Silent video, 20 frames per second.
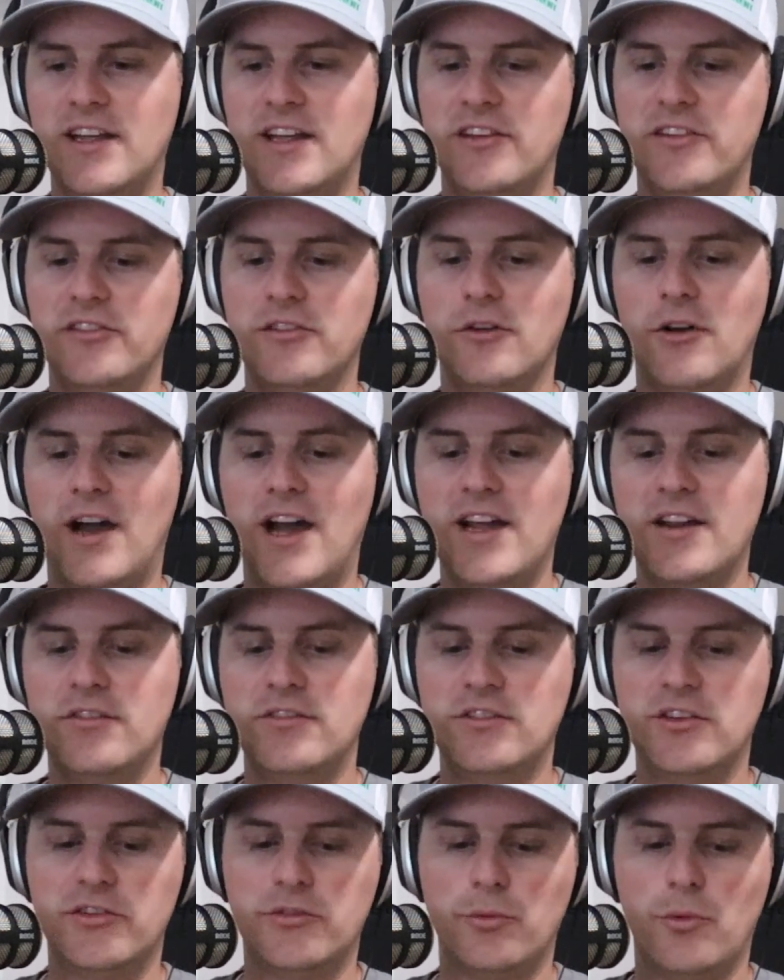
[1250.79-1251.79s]
And so I
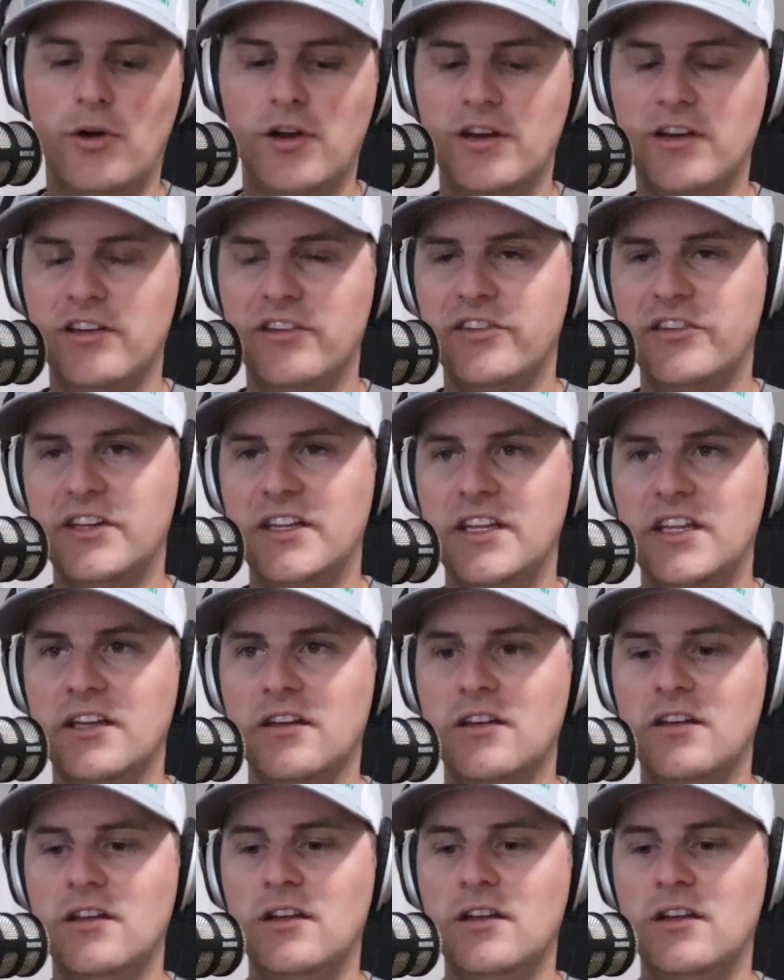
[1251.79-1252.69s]
just wanted to see